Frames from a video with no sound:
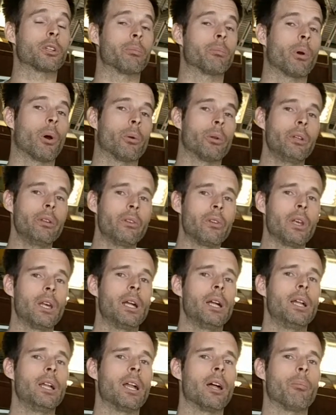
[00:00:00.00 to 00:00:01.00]
component,
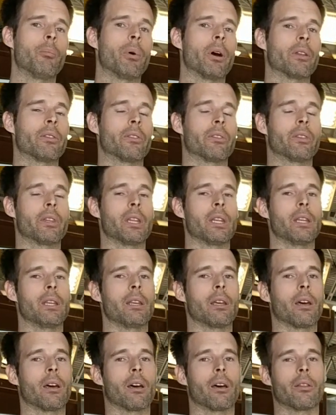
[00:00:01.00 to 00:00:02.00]
but
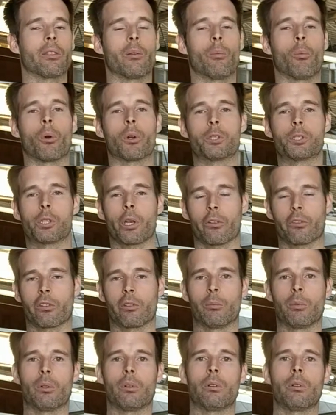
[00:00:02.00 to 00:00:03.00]
the more
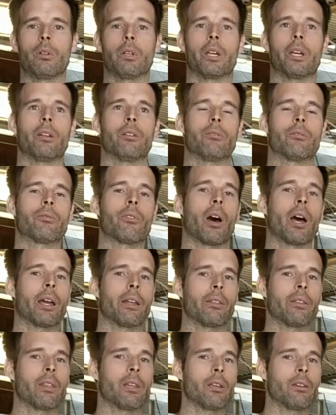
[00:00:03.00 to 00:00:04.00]
adjustable and
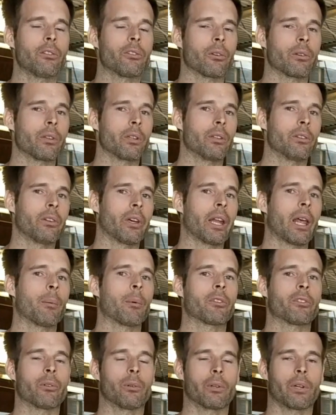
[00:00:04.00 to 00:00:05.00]
fine things are the
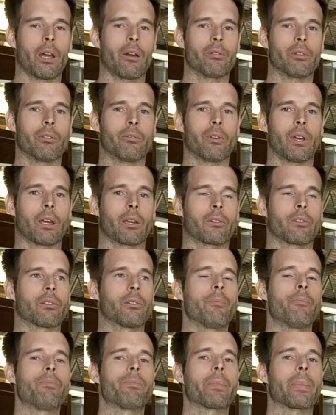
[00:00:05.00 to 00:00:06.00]
dynamic center of gravity
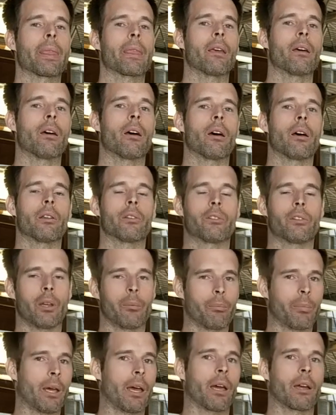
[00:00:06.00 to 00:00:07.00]
effects,
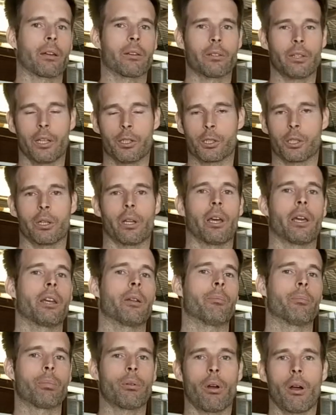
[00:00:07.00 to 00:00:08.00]
setback, engine
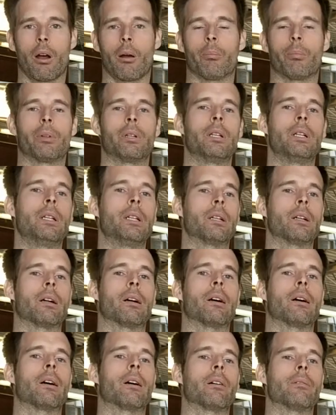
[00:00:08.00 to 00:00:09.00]
height, prop,
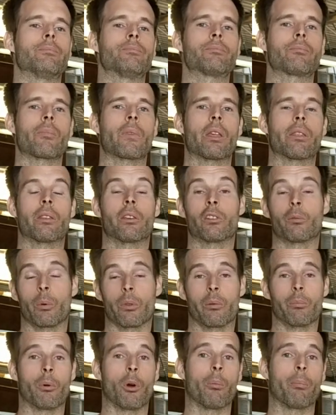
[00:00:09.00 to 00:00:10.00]
things
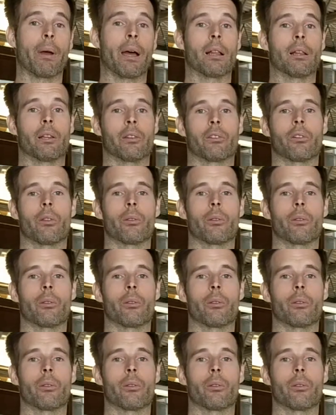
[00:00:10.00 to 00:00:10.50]
about the boat balance,